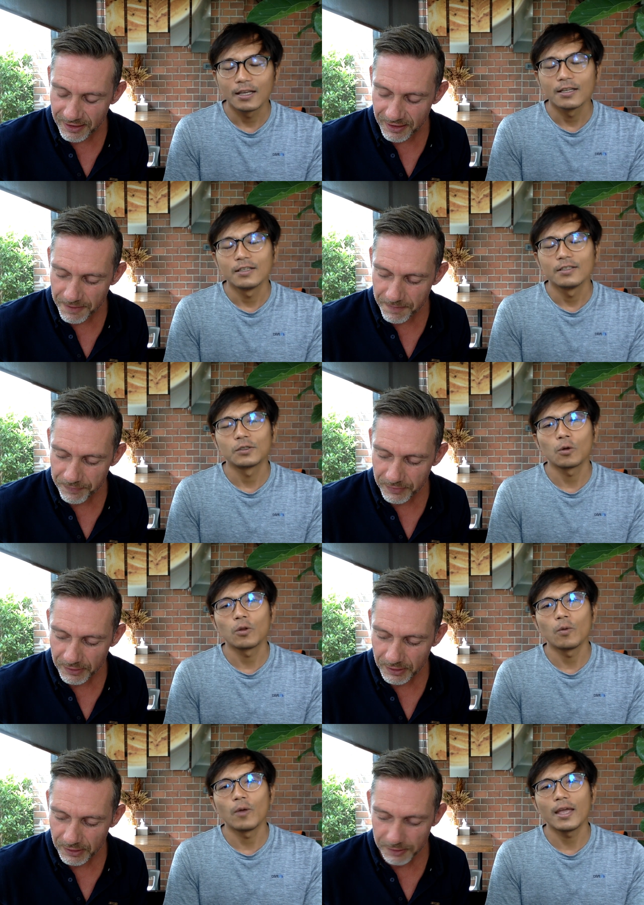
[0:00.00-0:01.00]
Speaker 1: yeah. So
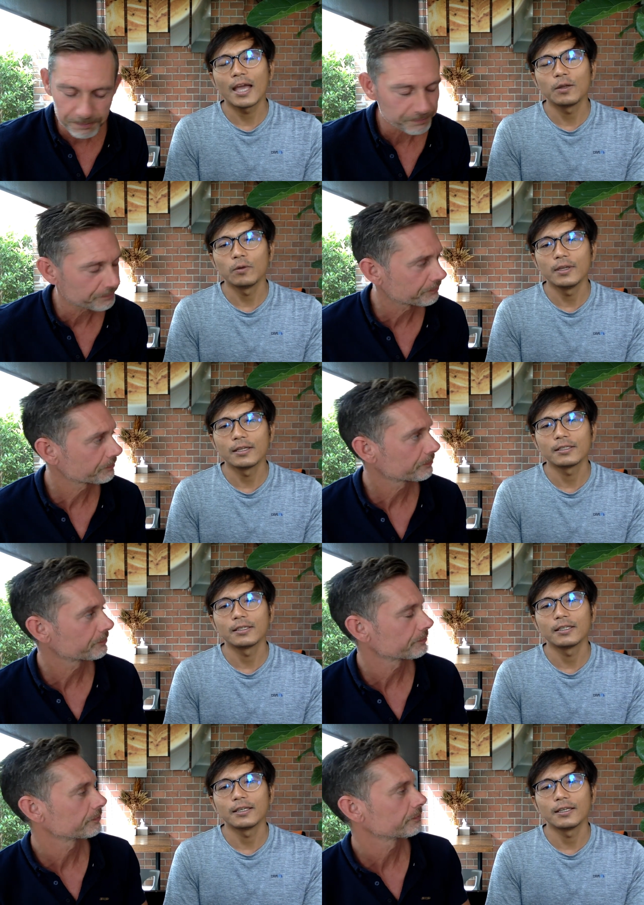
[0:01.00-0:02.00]
the way I do this,
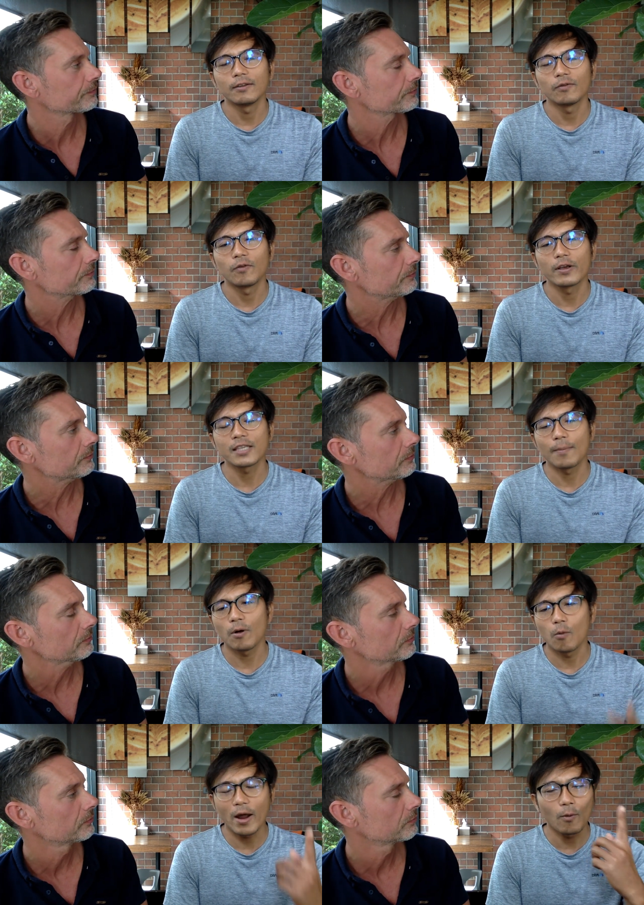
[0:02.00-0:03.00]
for
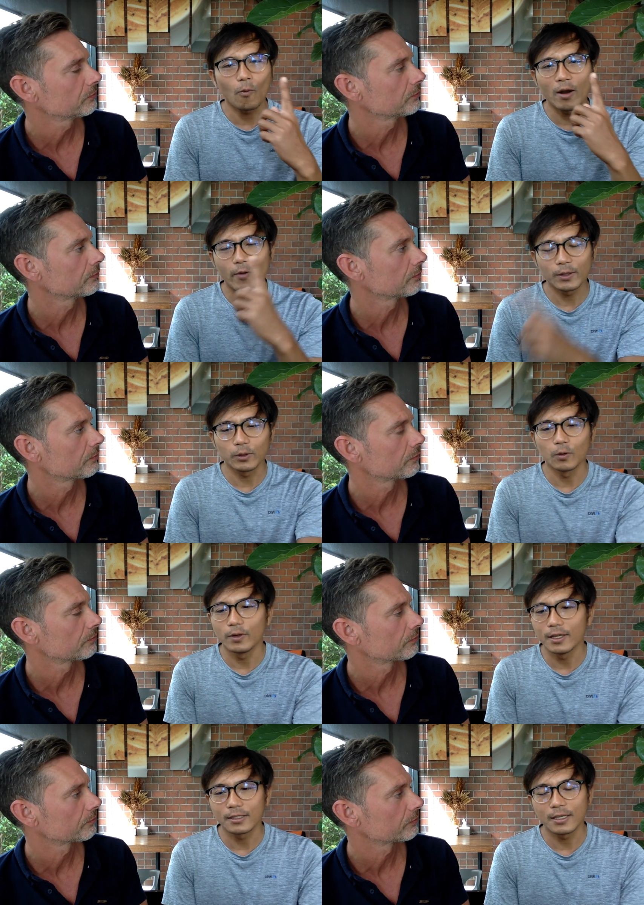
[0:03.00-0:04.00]
example, one way to do
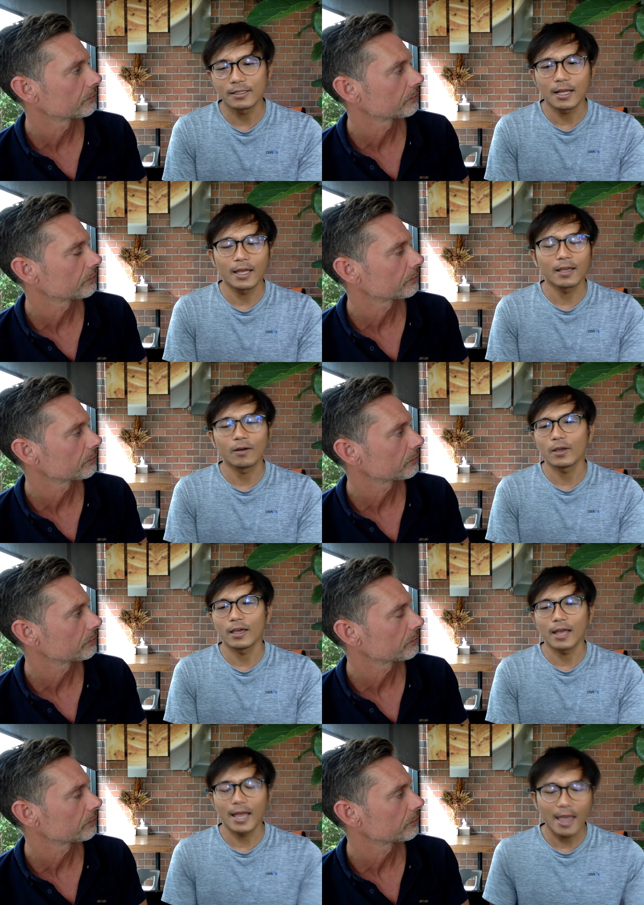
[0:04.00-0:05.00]
this is I
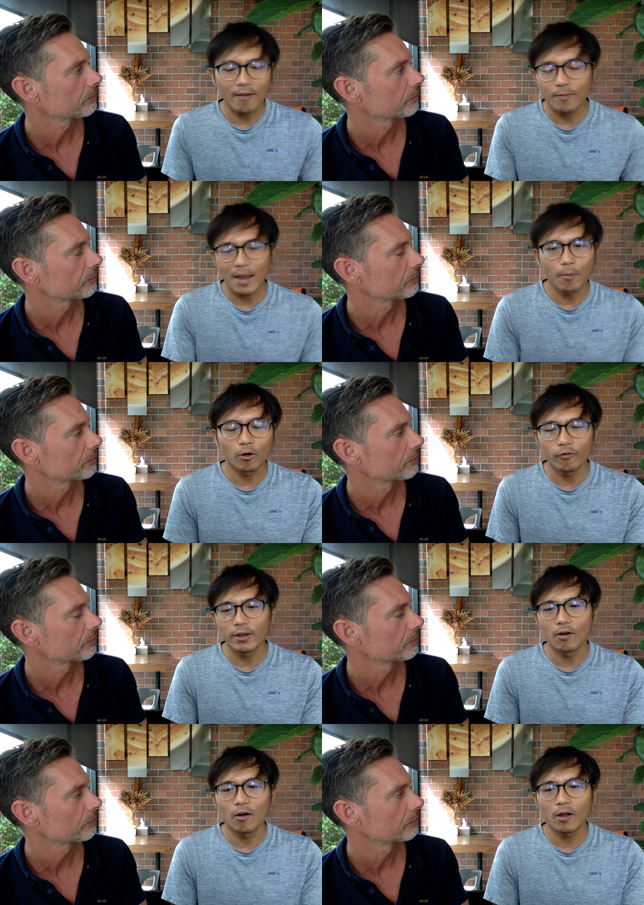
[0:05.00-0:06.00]
have my
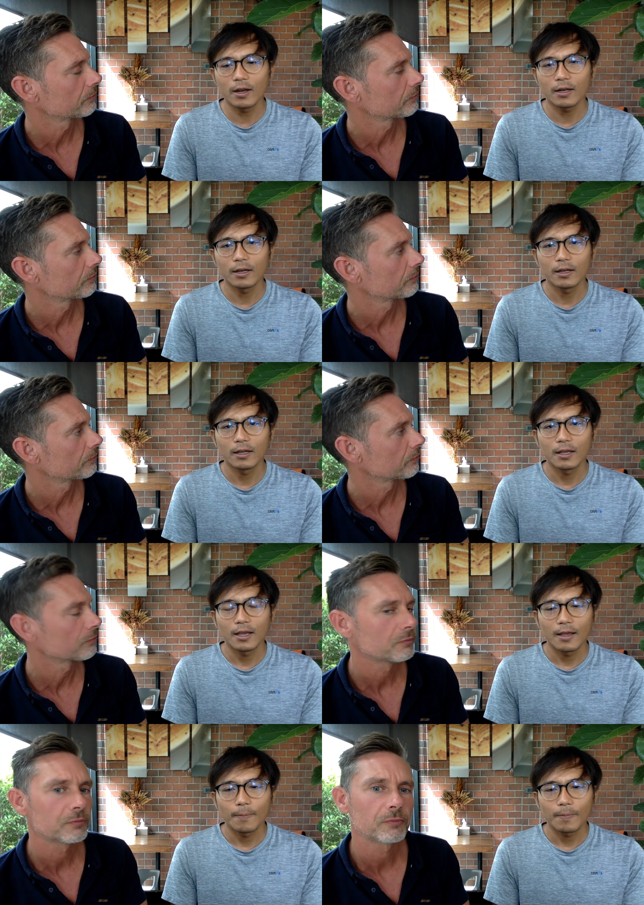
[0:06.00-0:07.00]
monofin on.
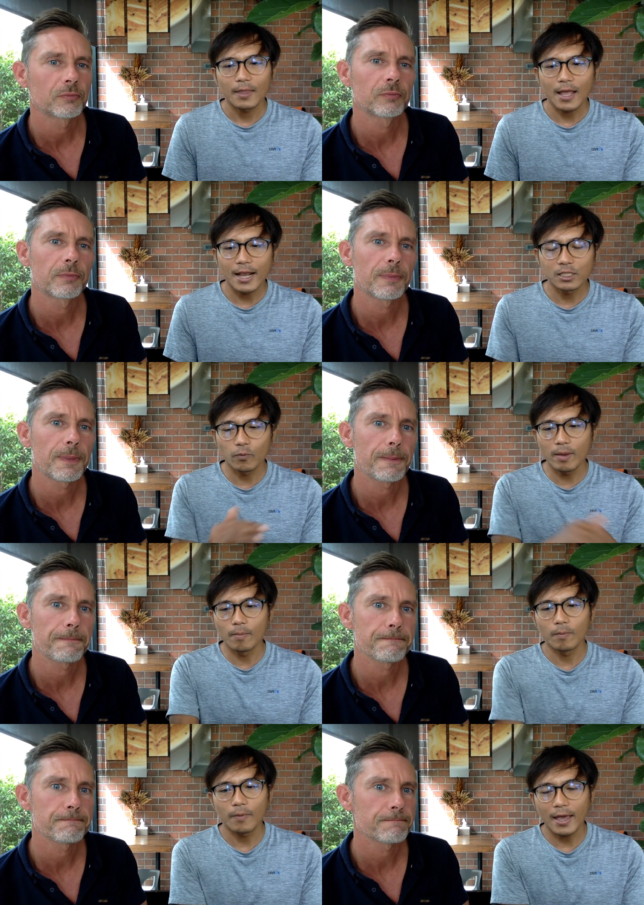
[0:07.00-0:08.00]
I
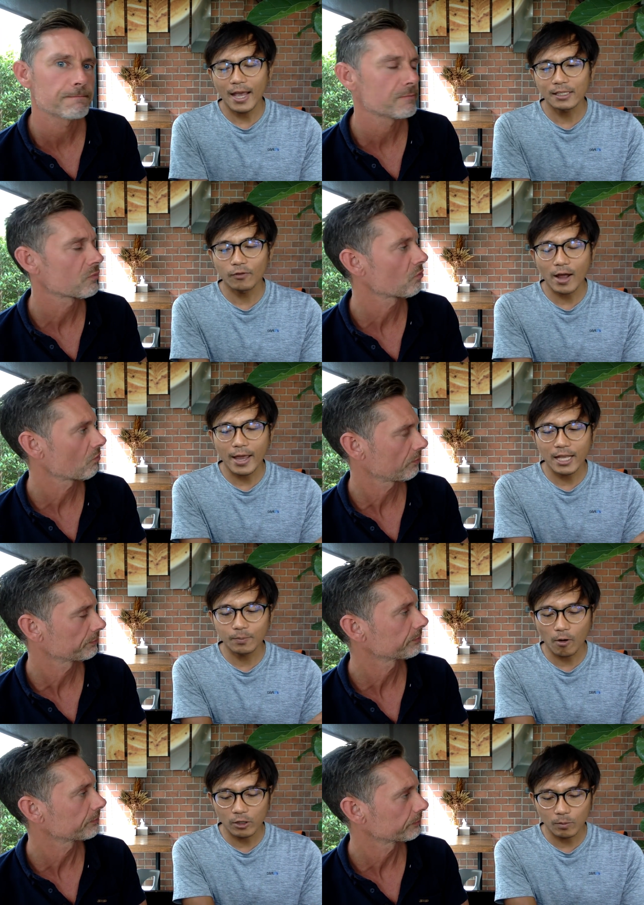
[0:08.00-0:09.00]
swim as far as
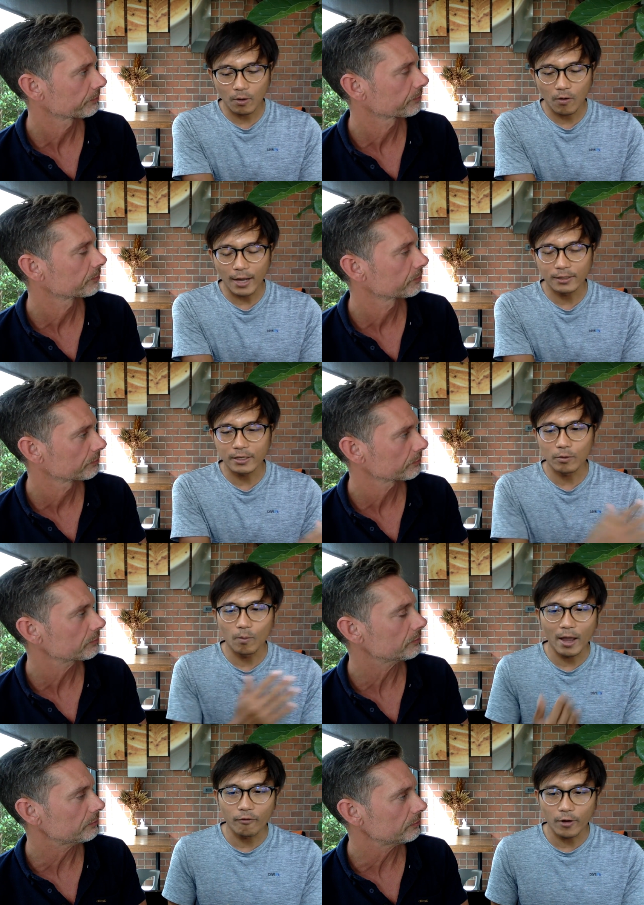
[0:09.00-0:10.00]
possible until
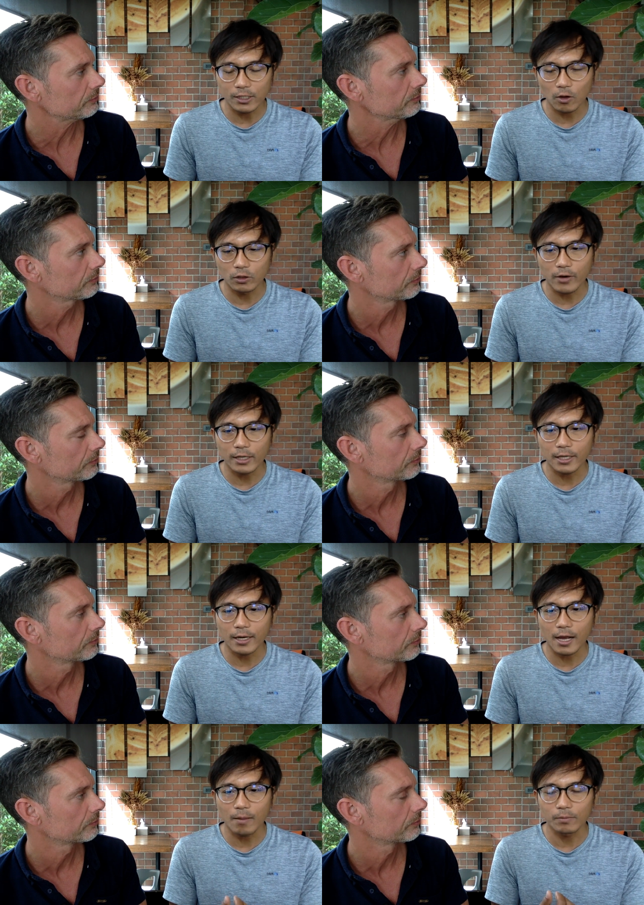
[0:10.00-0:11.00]
my first contraction
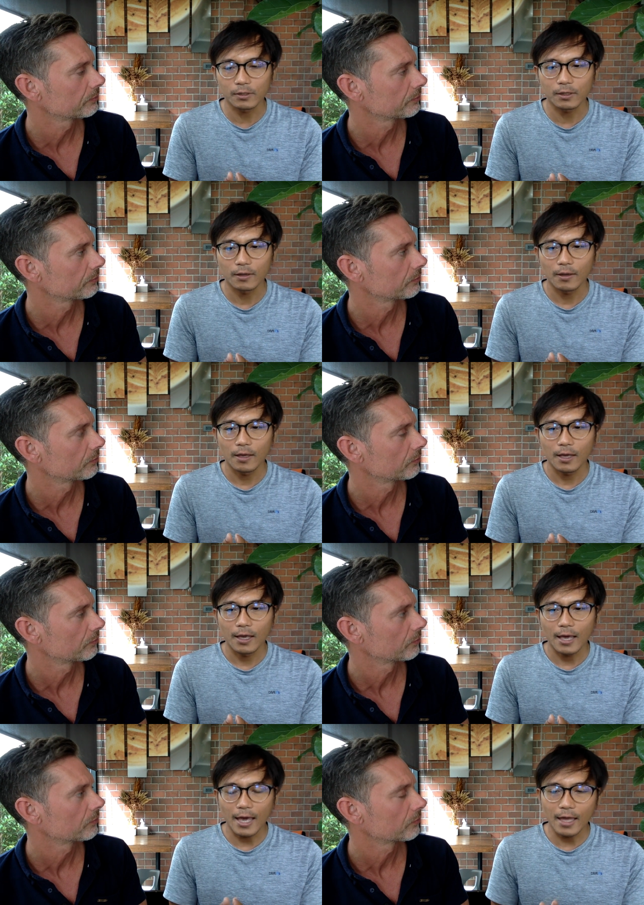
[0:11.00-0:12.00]
comes.
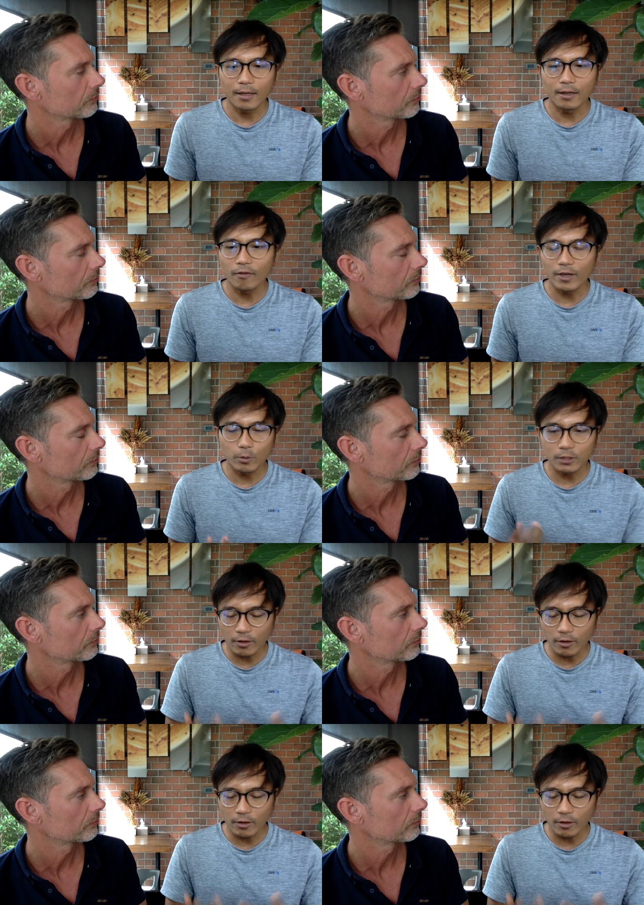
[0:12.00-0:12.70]
And if I use